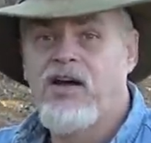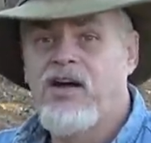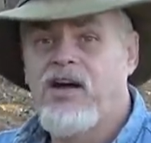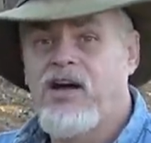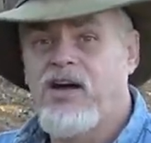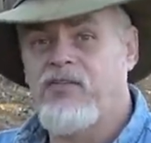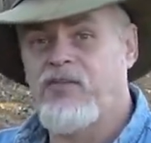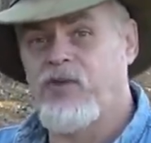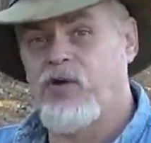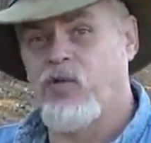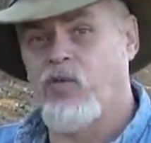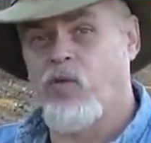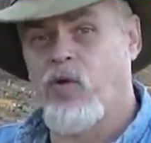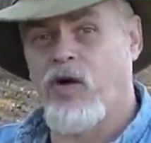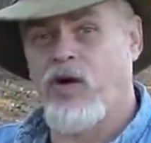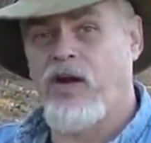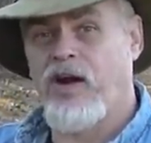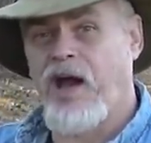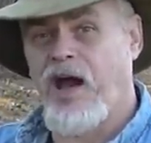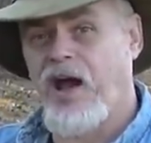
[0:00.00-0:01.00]
If you're
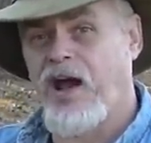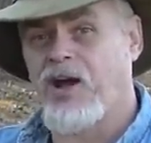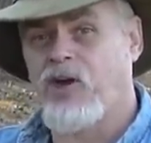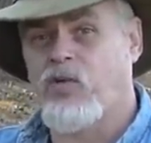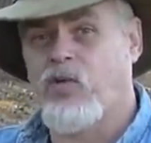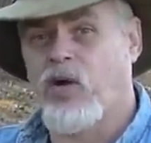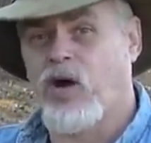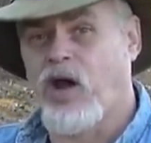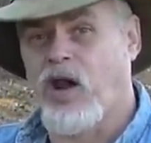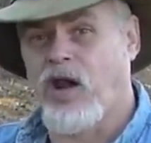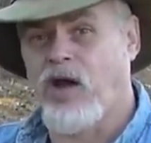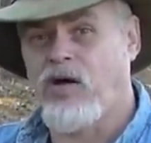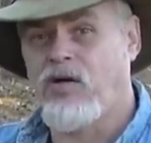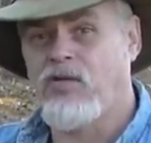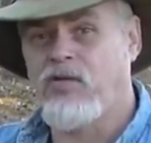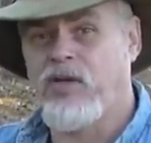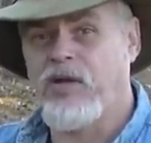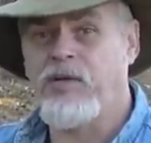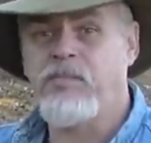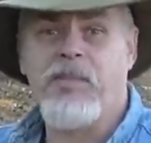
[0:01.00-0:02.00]
wearing adequate
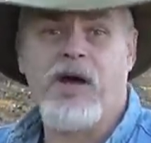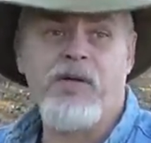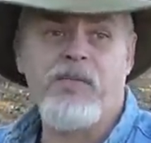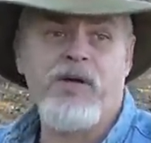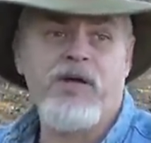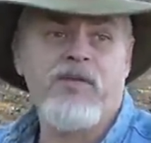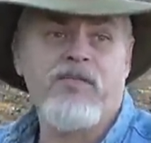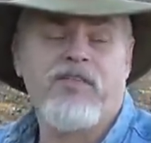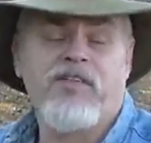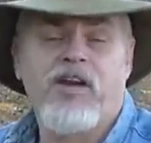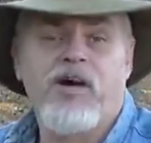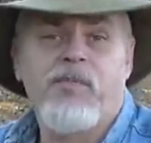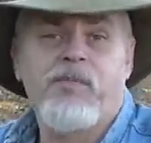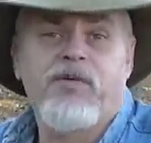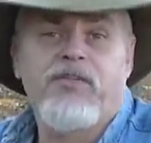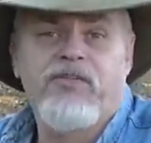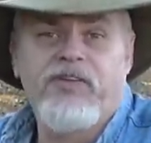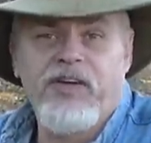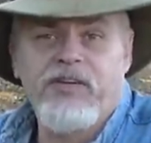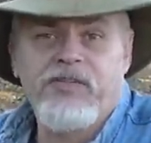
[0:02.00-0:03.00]
clothing, maybe even
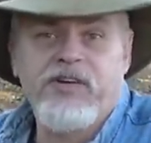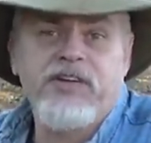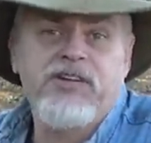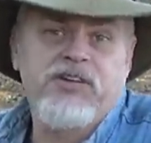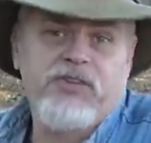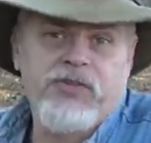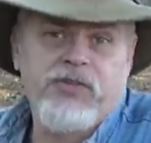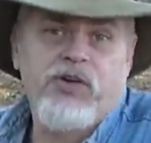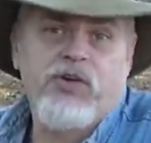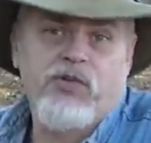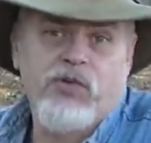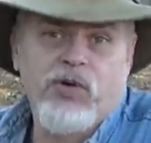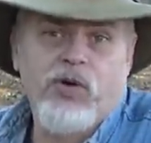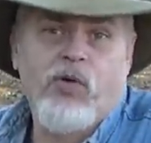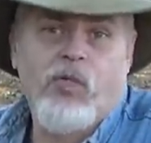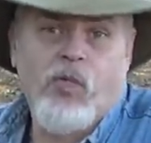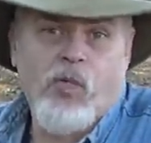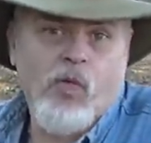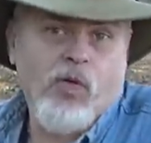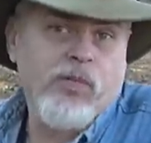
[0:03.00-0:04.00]
upper fifties if you're a
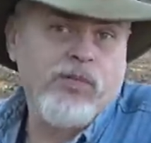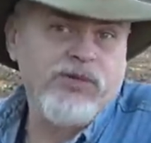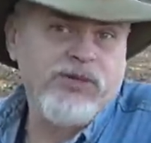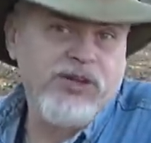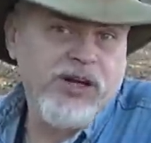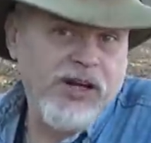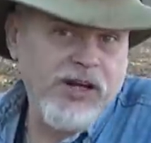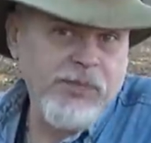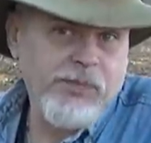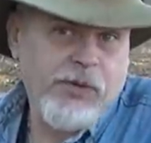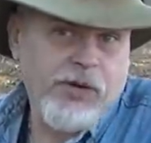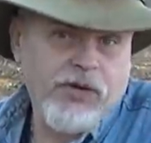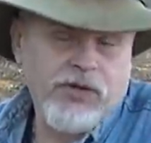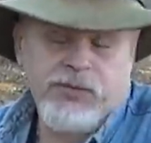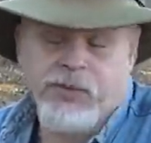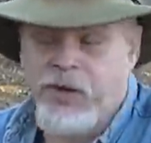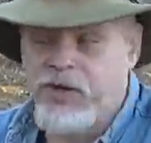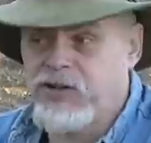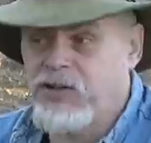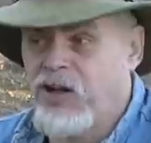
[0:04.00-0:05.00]
real warm sleeper,
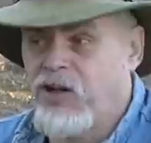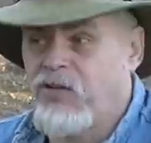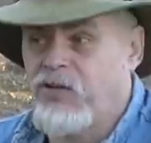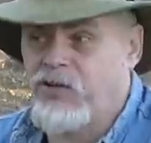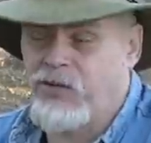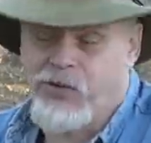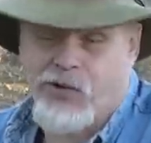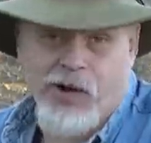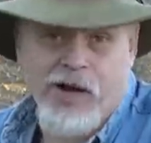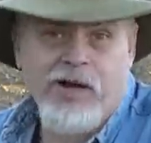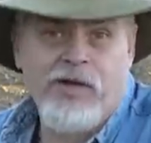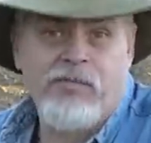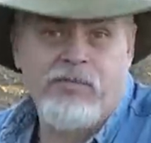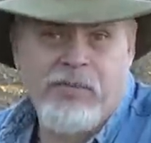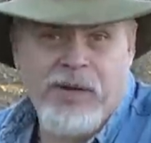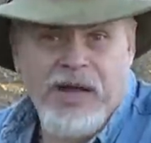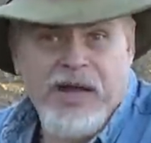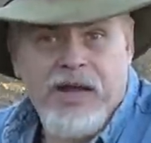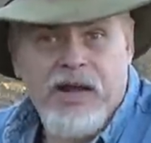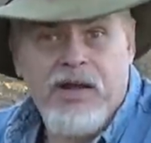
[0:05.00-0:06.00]
especially on a ground
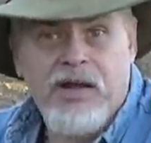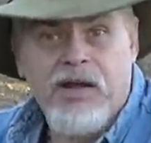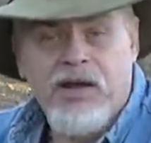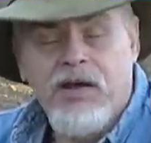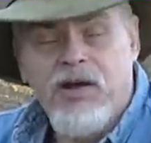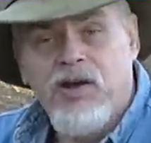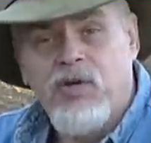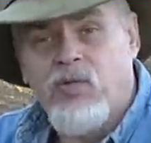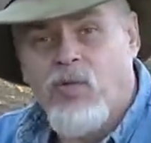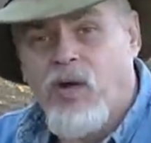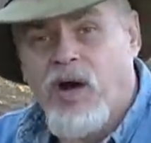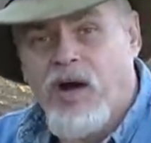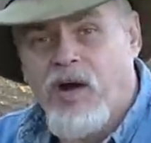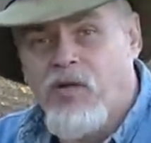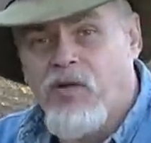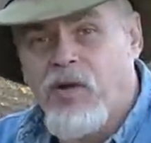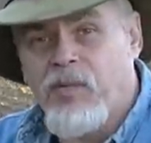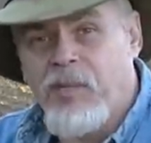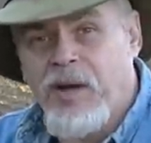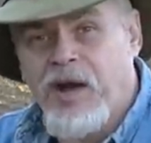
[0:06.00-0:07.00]
bed where I'd
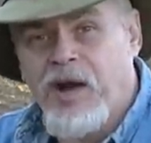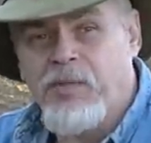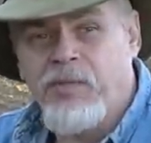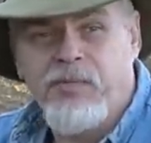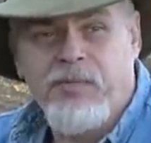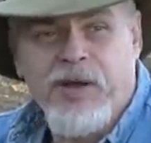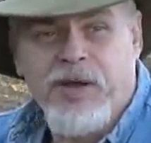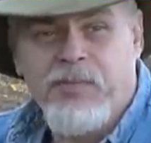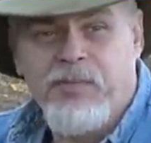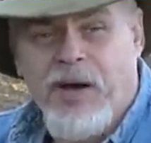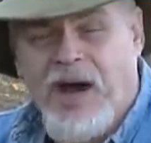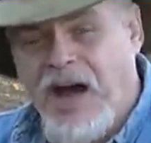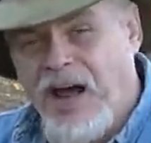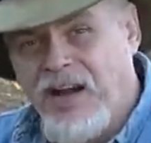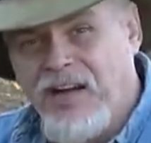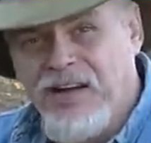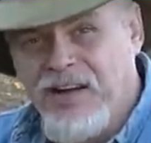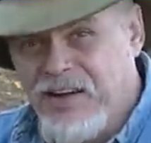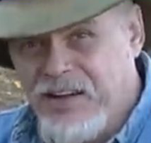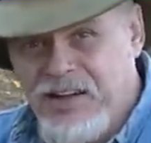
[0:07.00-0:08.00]
already made up a big
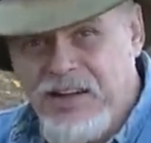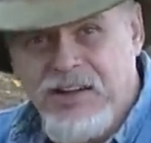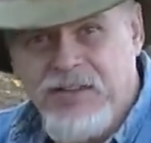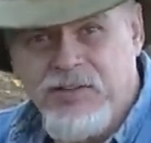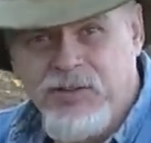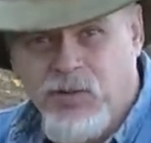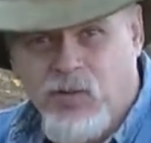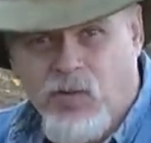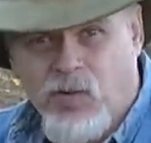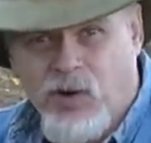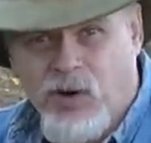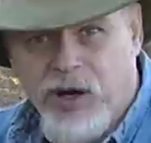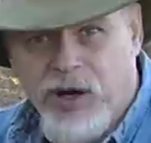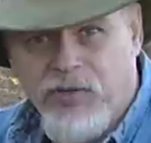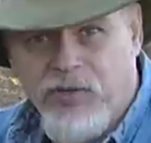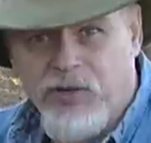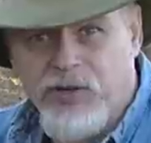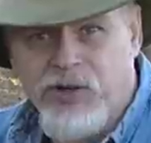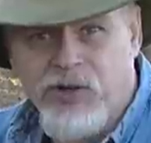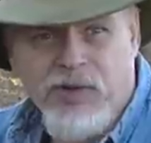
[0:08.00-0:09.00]
pile of leaves or
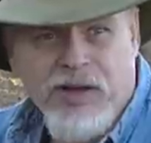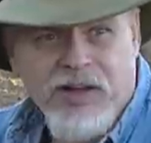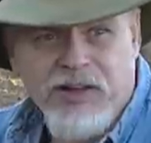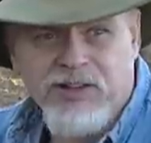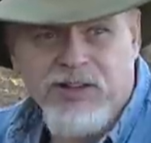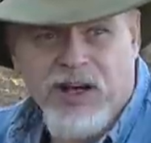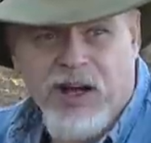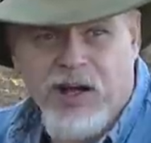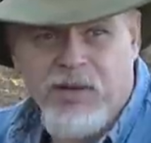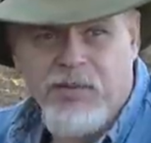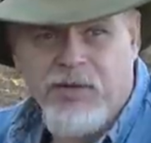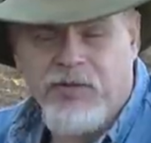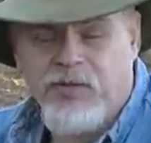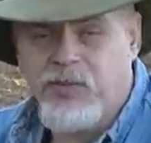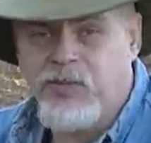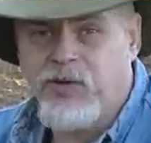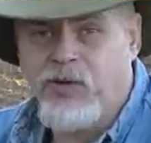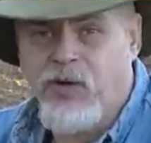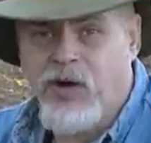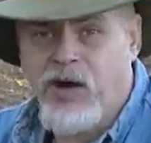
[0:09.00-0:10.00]
whatever to insulate me
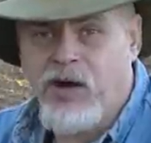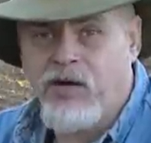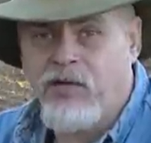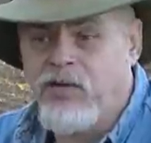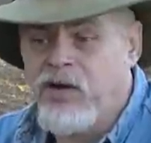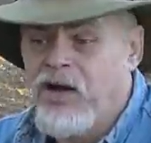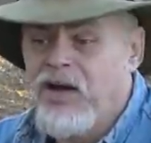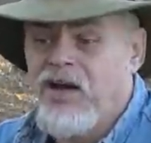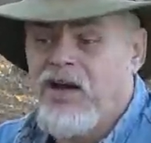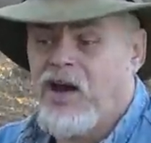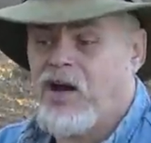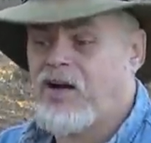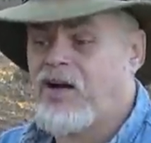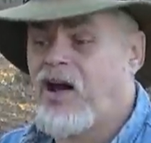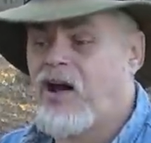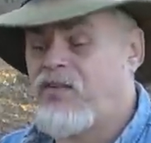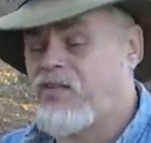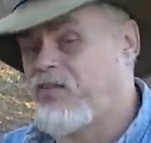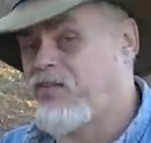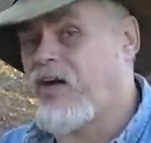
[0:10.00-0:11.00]
from the ground, and I
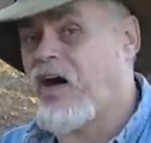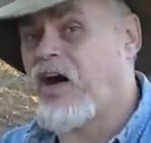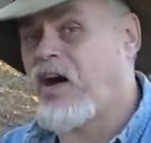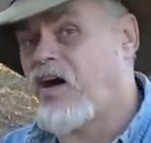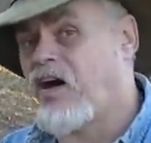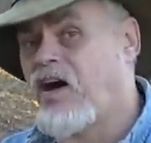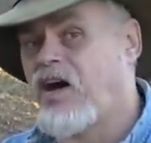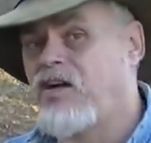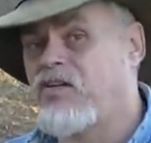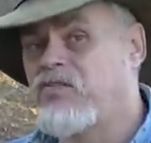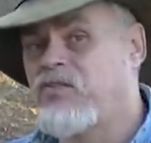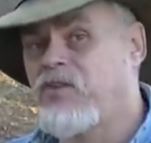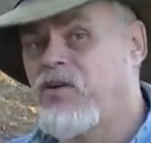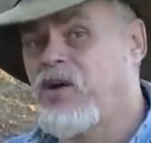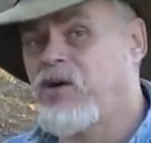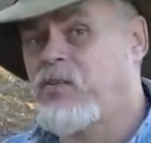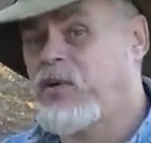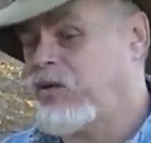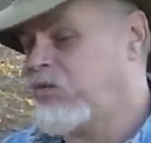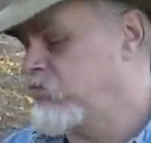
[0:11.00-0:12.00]
got a fire out in
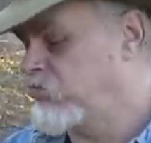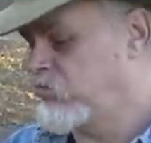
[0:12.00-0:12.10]
front of me.